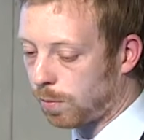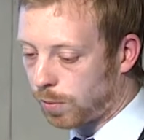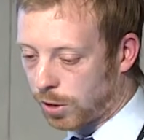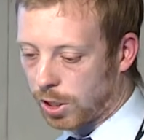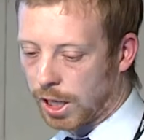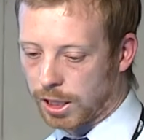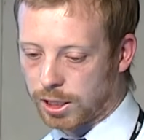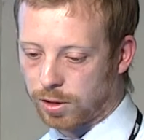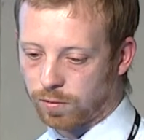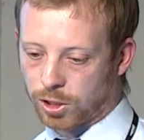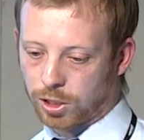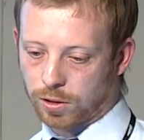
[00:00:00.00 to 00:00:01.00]
per hectare
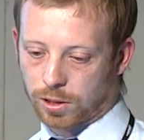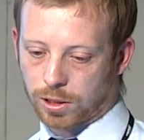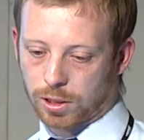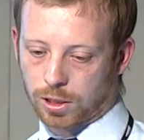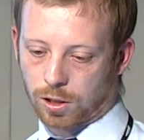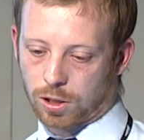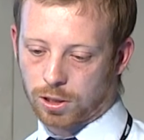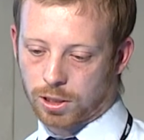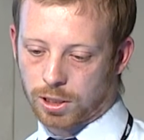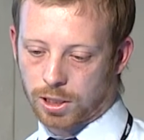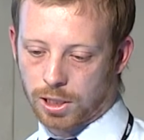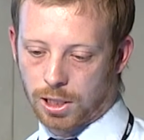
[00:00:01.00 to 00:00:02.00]
reduced
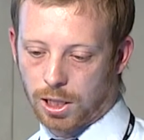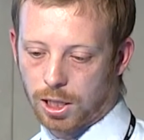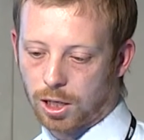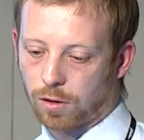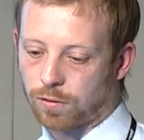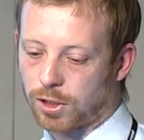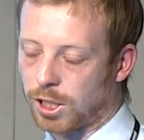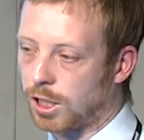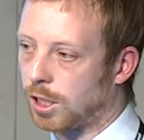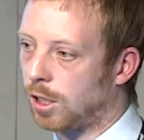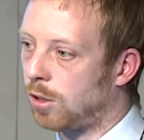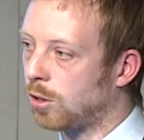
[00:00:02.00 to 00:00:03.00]
cost of
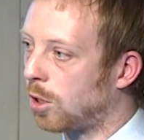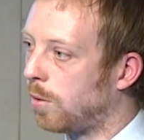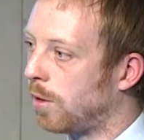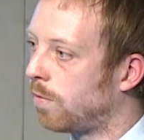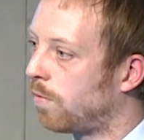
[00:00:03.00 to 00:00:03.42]
the ongoing